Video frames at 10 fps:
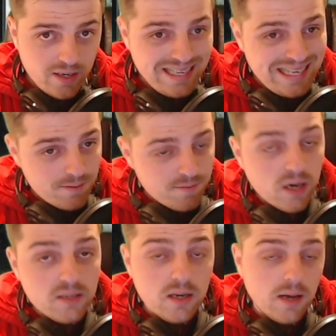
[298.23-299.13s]
if
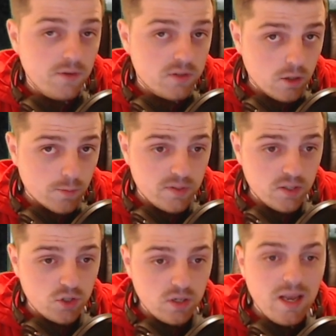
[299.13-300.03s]
I did have this long
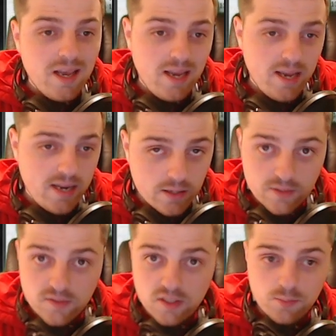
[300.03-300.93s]
position, hit out
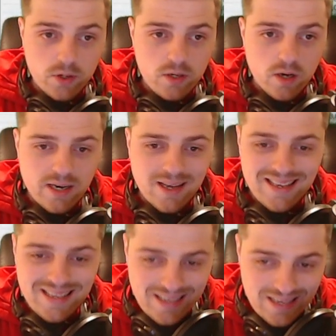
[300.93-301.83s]
at 6.9
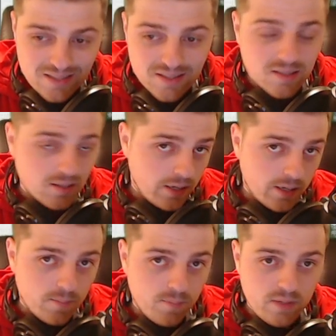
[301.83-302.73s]
instantly.
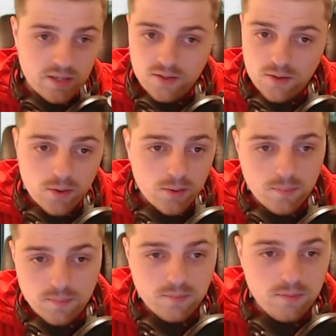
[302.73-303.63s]
There's no
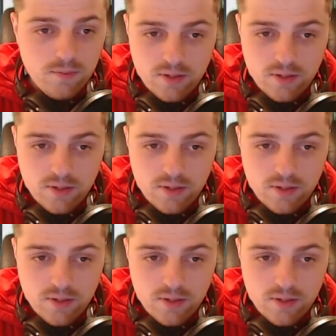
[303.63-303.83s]
There's